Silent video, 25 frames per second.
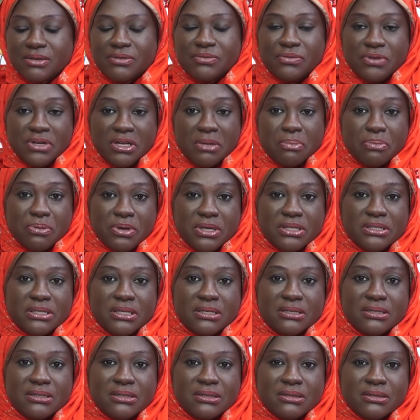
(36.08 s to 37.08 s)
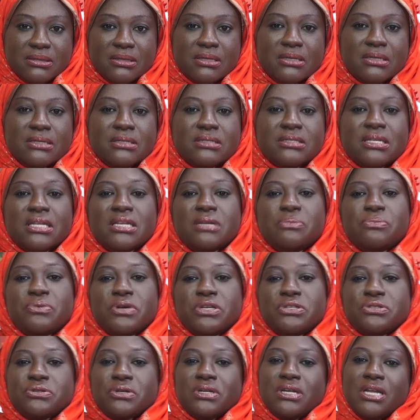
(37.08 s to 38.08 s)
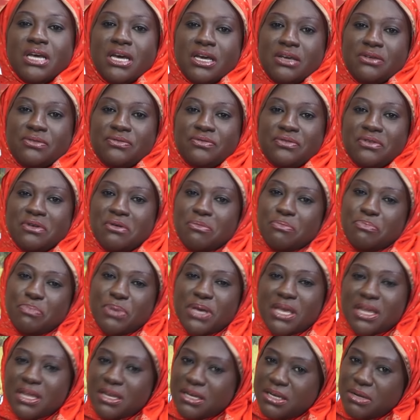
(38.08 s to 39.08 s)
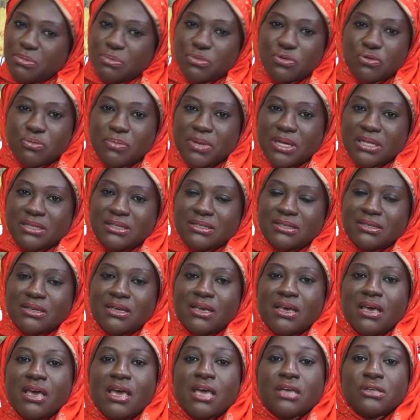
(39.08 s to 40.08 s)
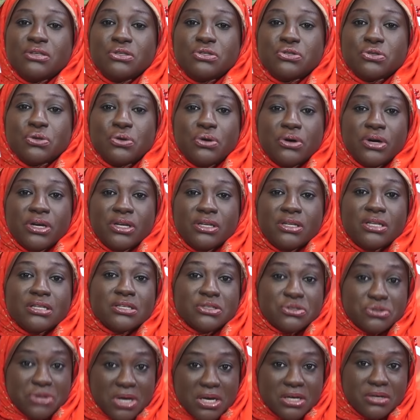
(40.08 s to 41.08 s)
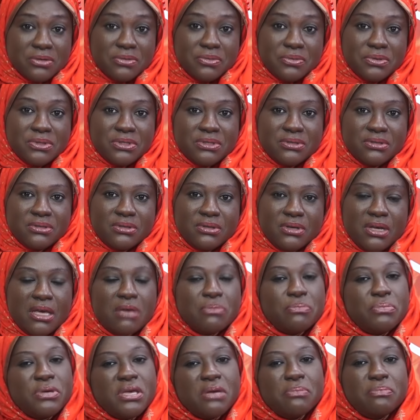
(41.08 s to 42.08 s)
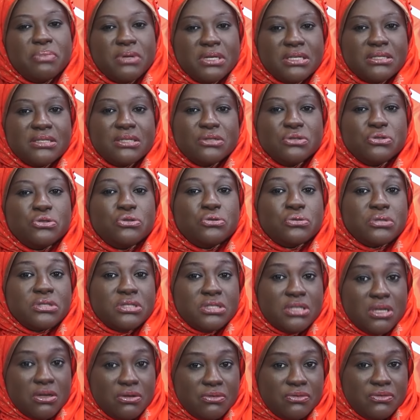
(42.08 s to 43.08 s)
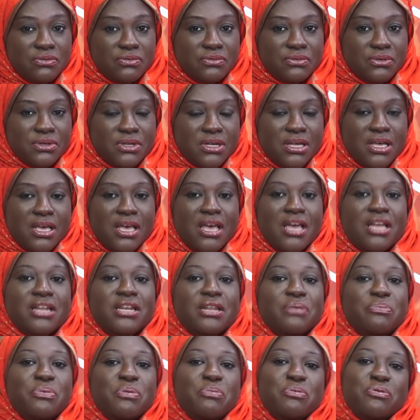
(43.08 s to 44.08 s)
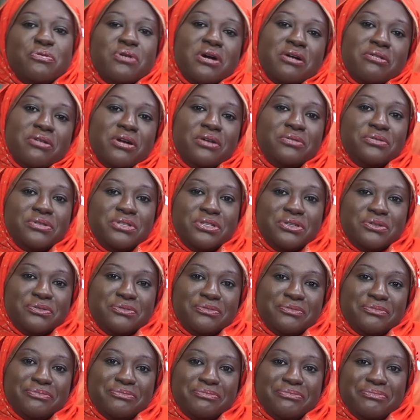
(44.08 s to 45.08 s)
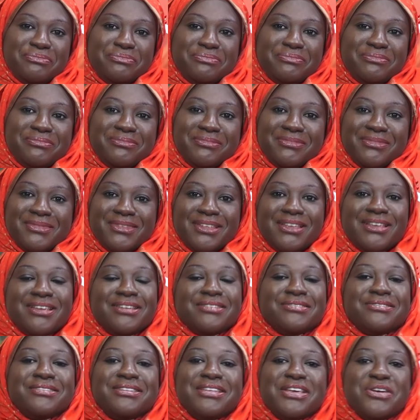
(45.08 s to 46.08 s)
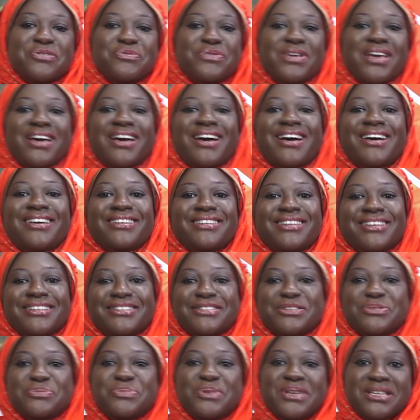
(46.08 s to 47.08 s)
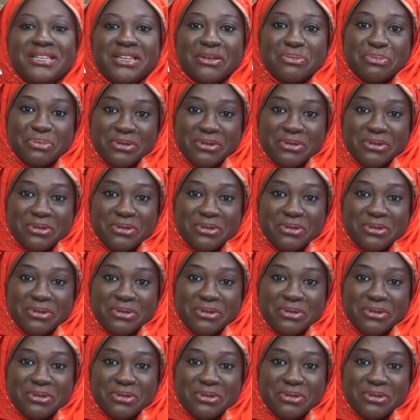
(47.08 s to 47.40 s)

for the present. Celebrate your life, be in the moment, enjoy the struggles, and be a blessing to yourself and the people around you. Today we are honored to be in the